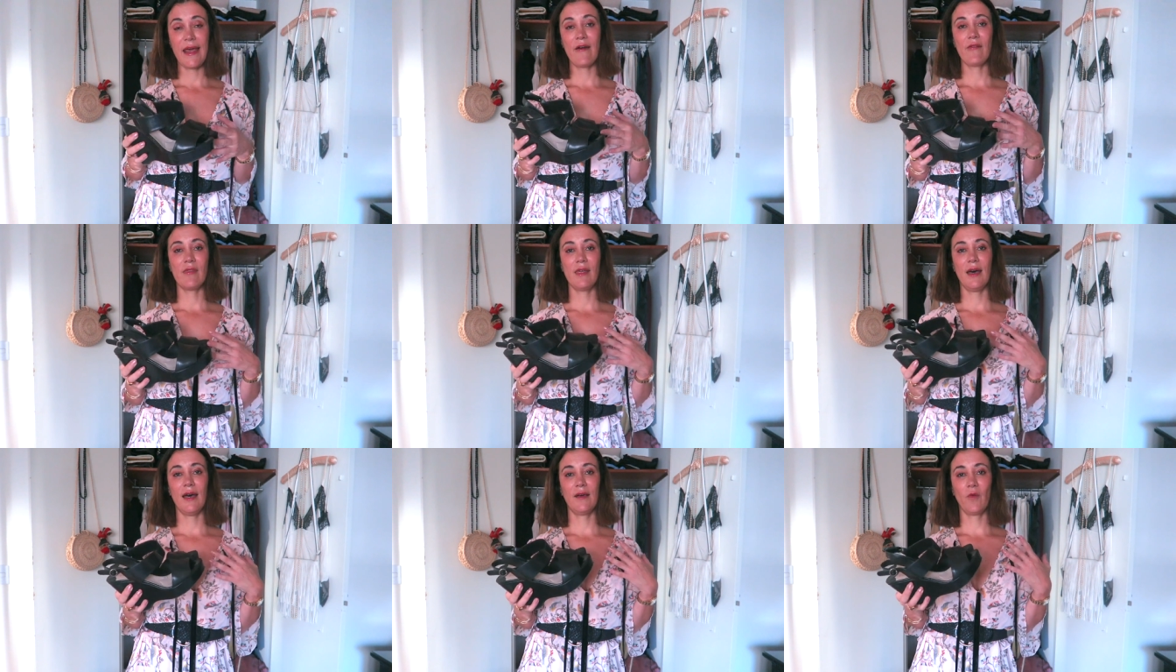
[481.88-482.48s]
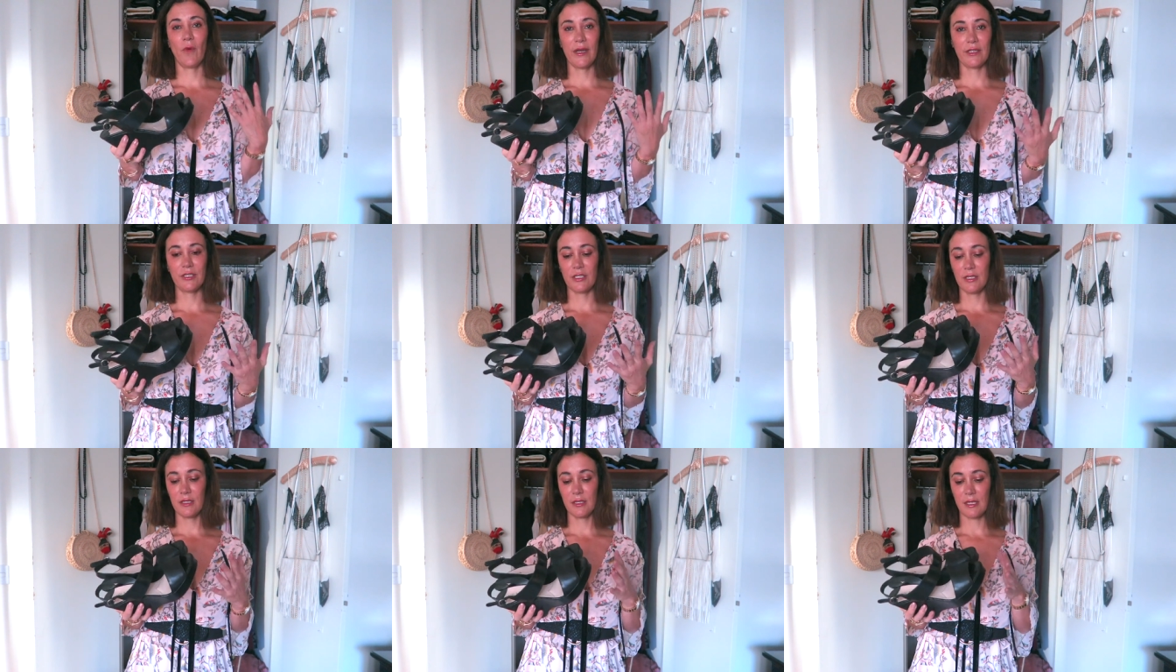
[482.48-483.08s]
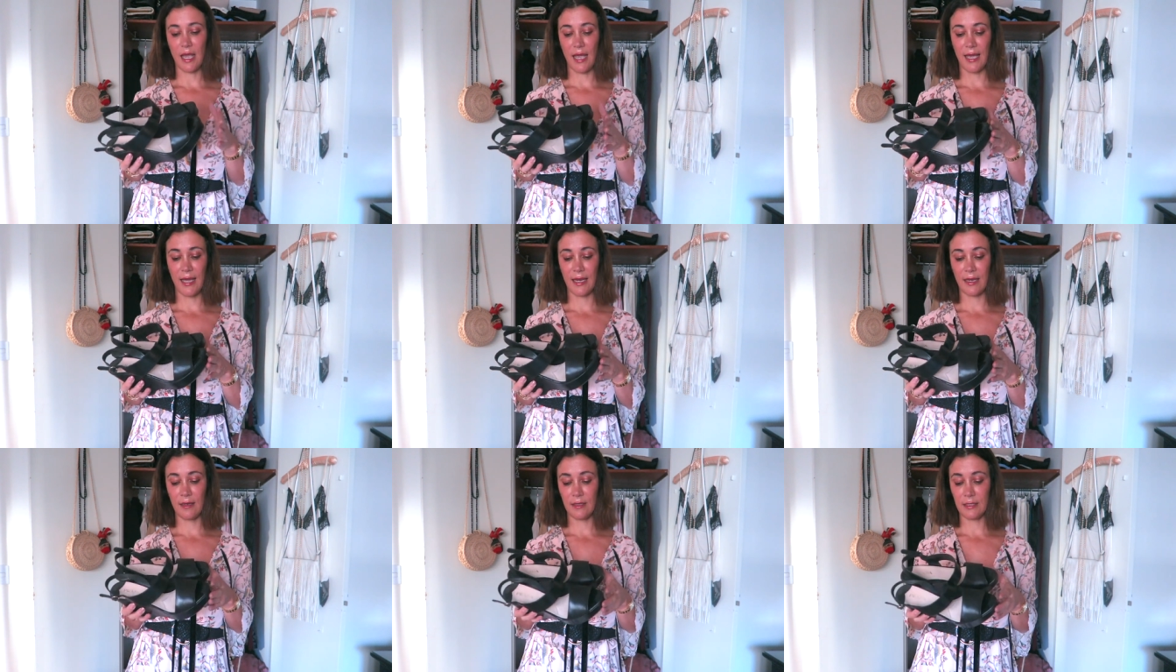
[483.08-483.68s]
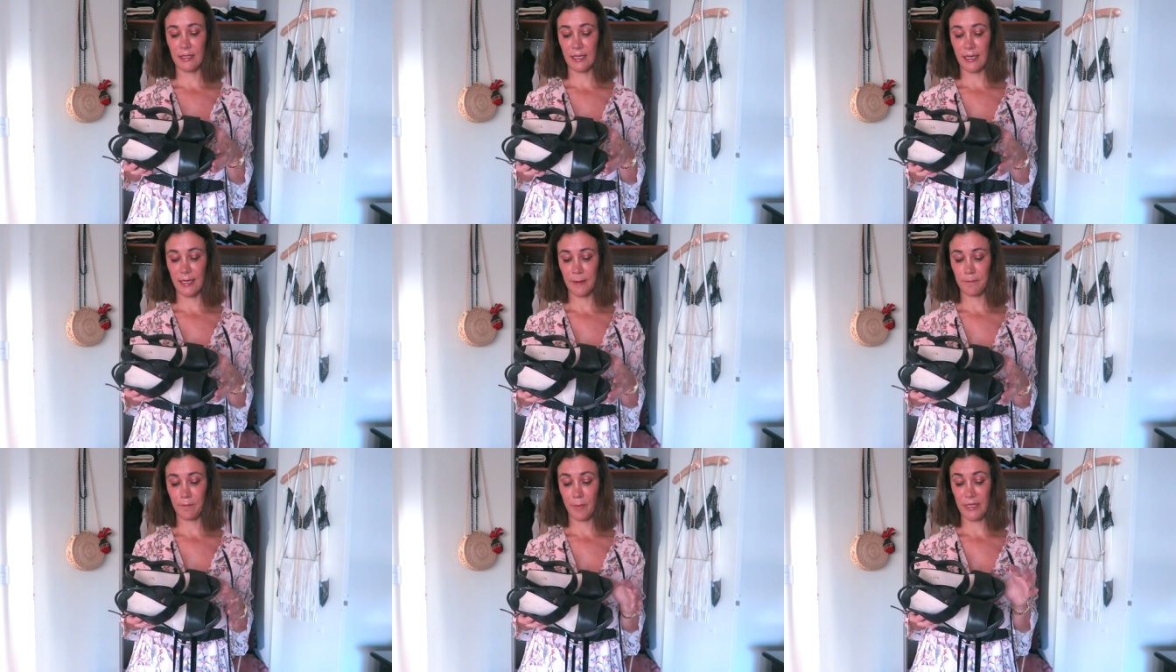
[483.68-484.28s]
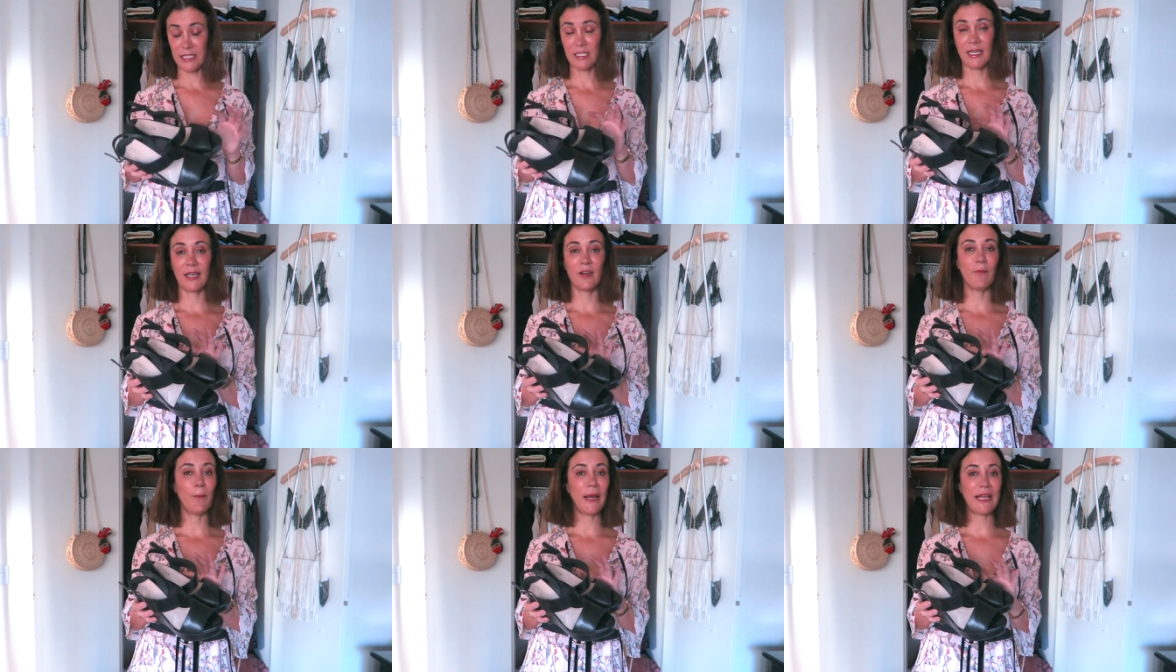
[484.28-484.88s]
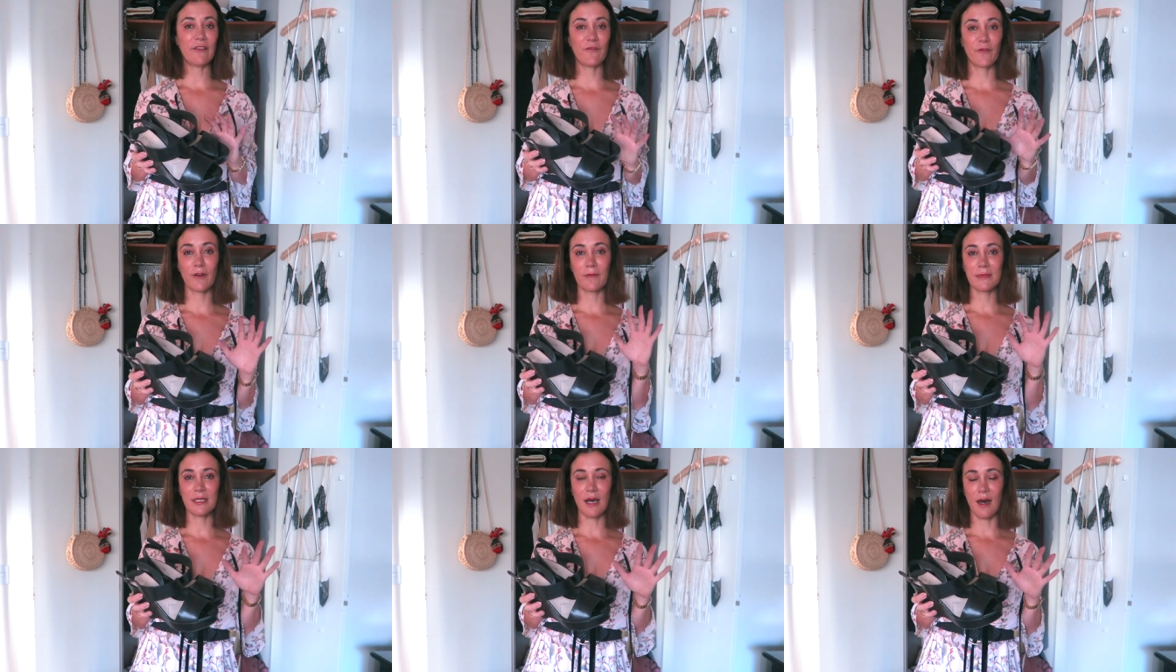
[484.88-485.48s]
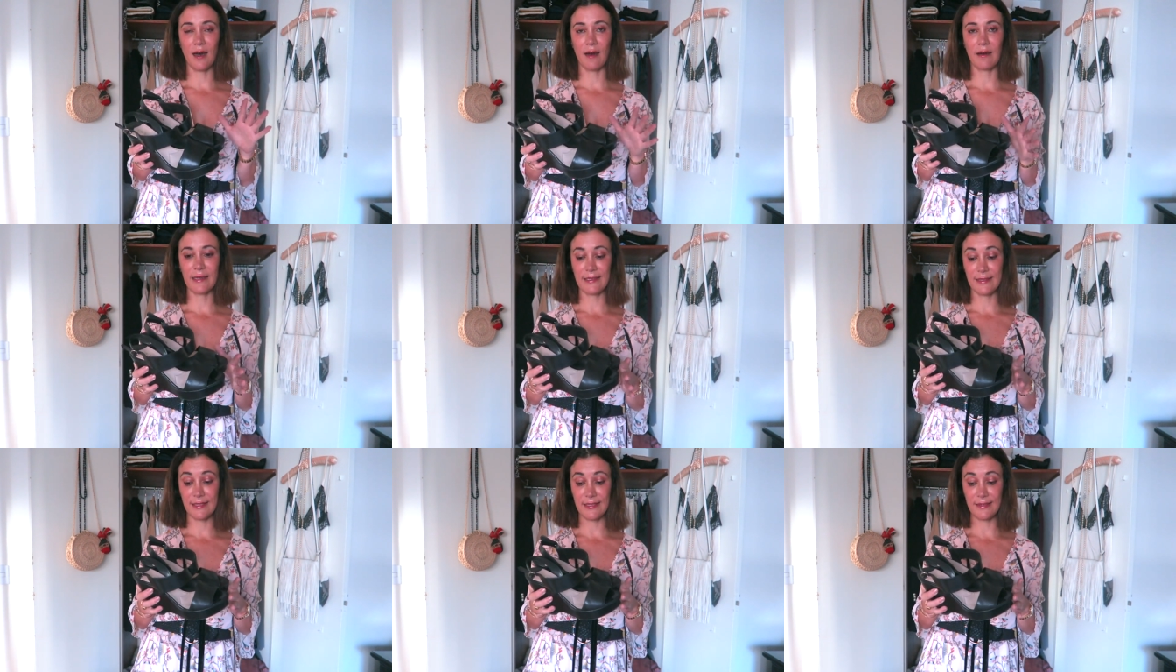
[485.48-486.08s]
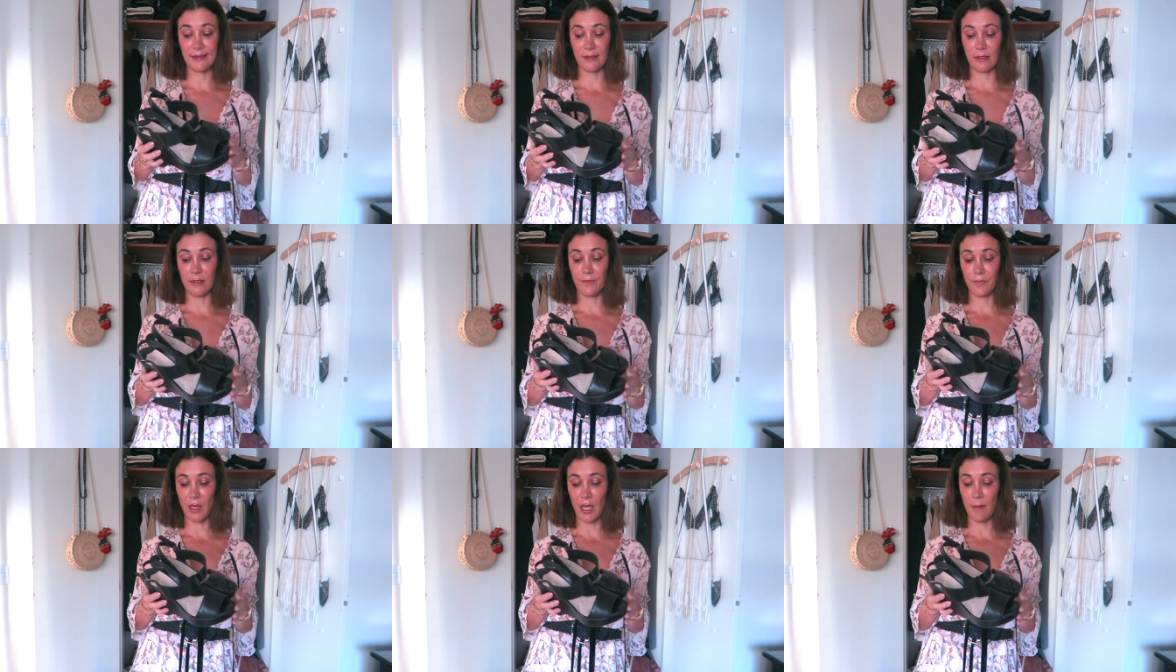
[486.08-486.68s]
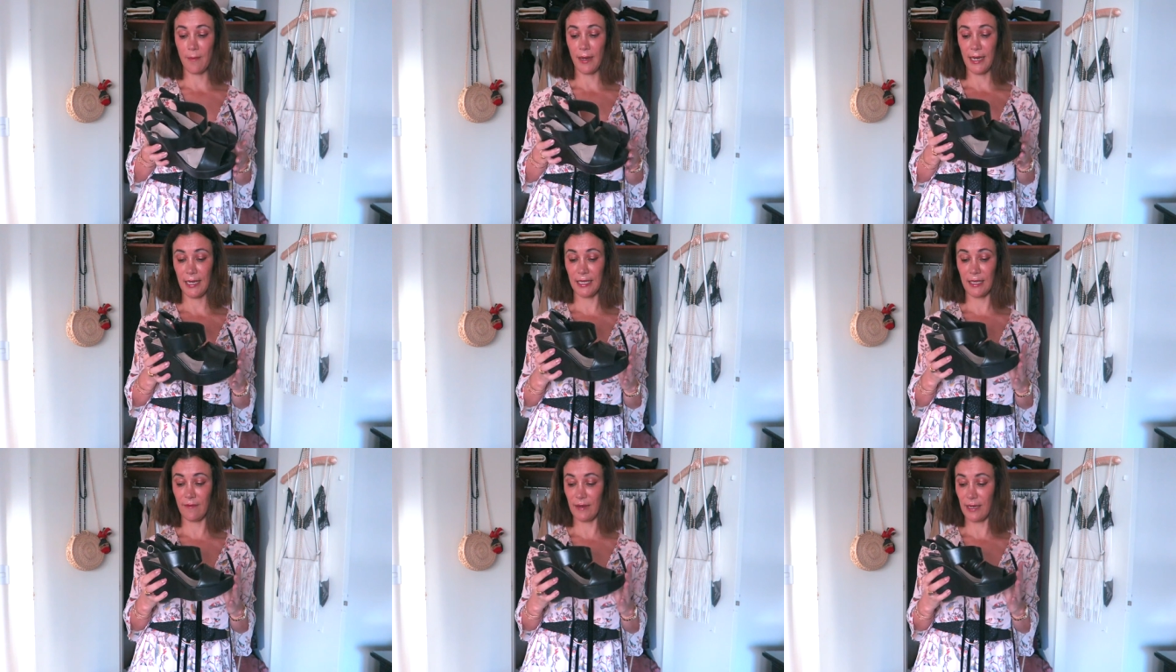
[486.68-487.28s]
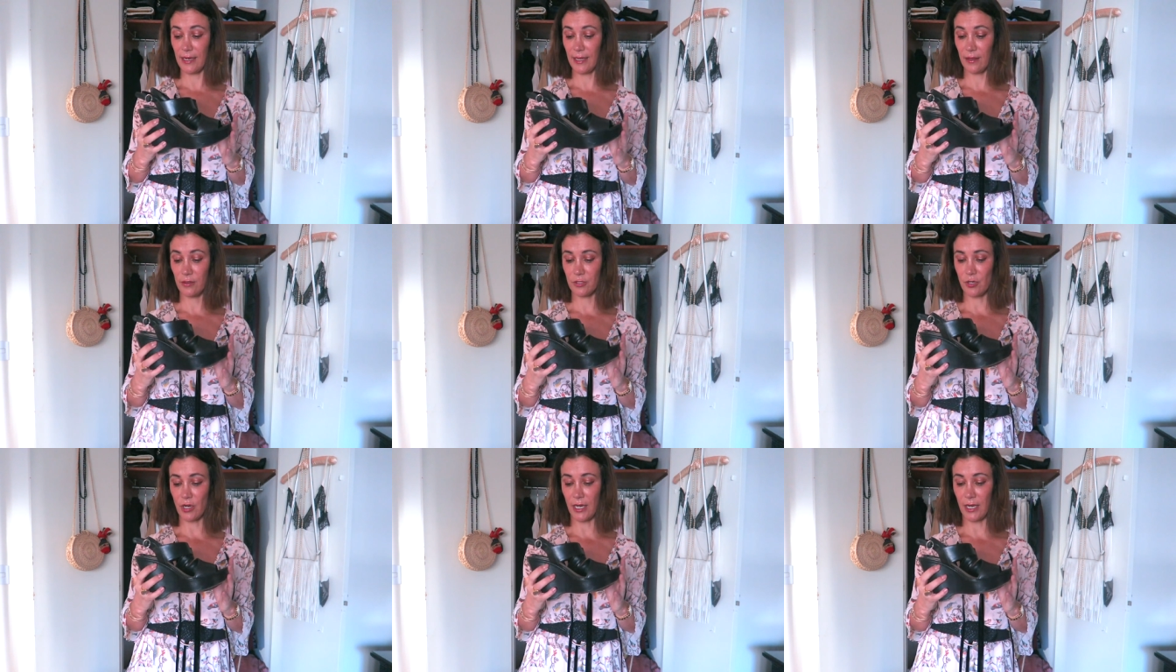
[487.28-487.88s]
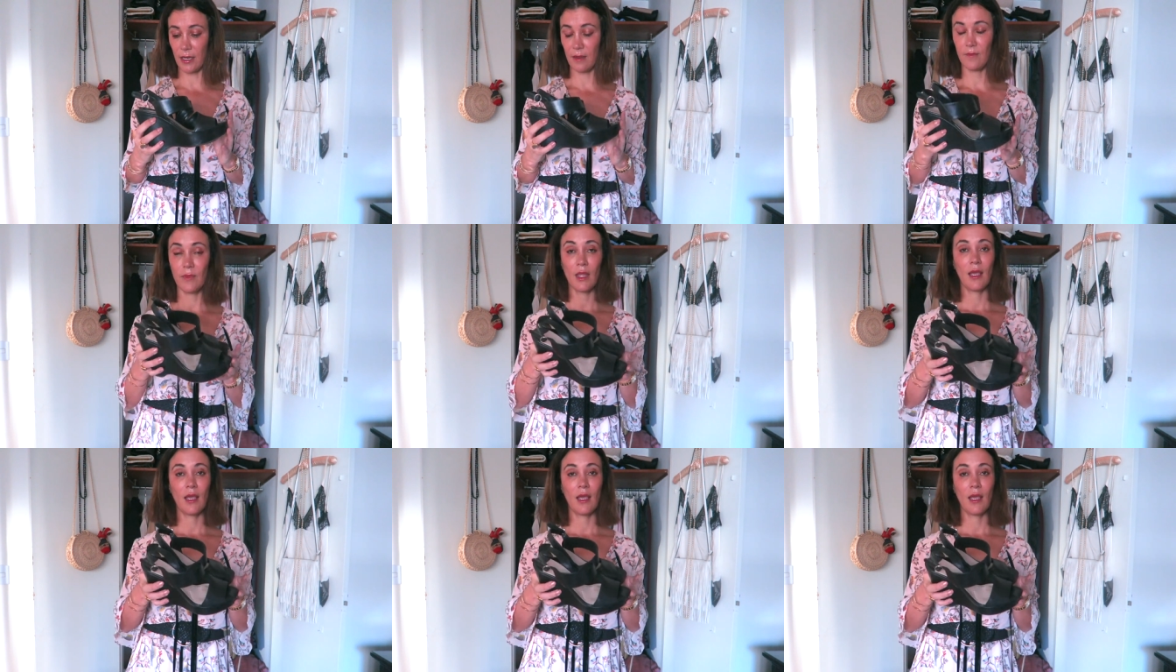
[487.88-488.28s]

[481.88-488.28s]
now that wedges and um, this kind of platforms are in season, I might give it another try.